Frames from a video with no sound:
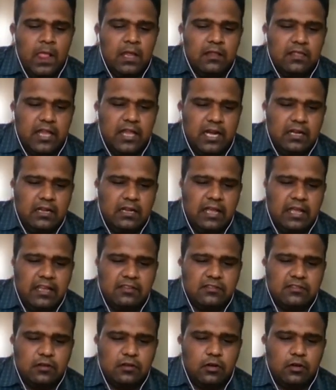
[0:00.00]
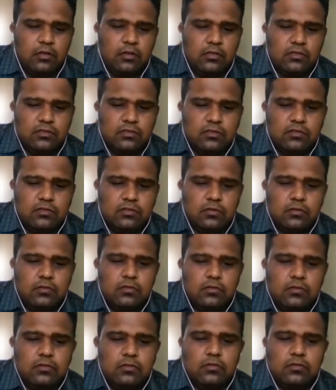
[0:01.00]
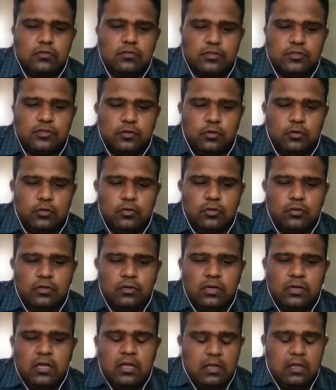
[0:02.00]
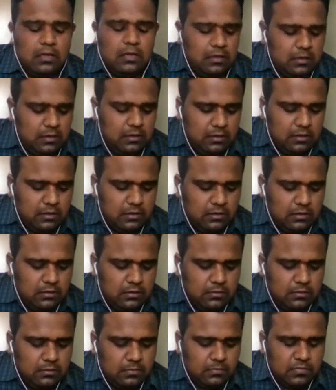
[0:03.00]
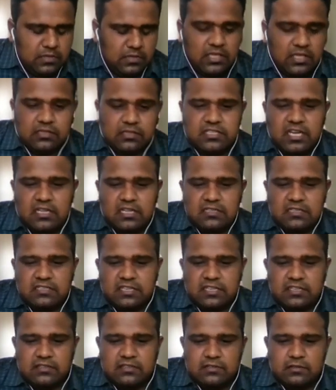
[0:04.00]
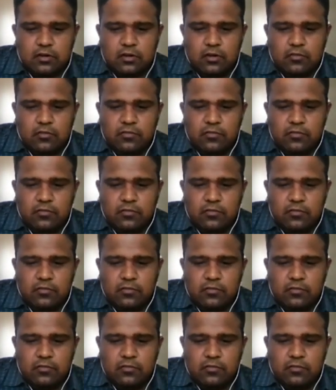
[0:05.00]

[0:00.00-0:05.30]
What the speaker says: that has also shown the chances of